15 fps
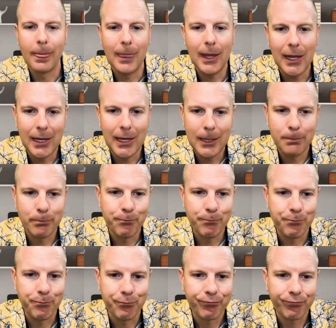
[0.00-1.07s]
And
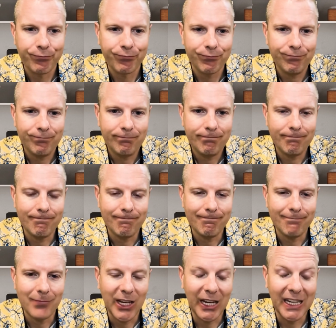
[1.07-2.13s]

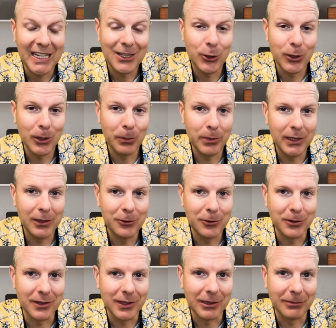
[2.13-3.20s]
it's going to be
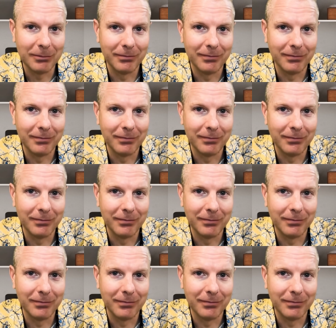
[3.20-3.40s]
interesting.